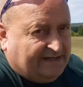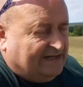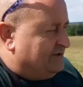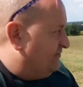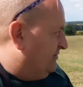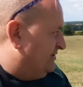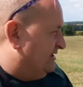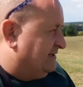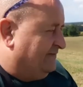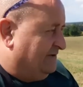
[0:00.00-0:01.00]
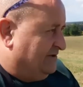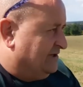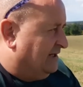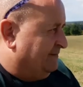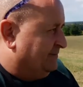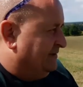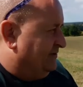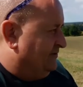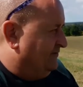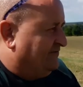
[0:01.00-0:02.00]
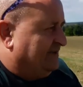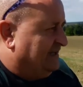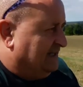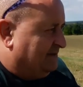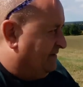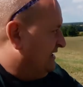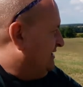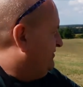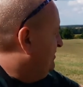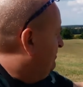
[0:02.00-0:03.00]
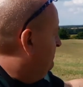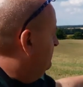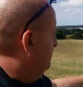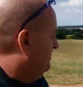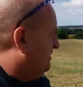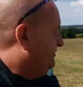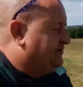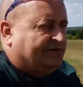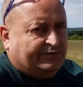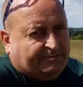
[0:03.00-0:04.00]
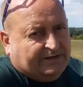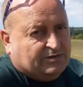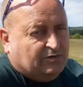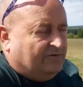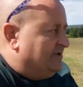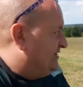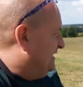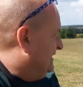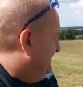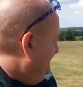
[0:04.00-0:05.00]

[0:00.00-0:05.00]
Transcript: hedgerows. It's the first time it's been done for years, but the hedgerows will, are due to be cut this year.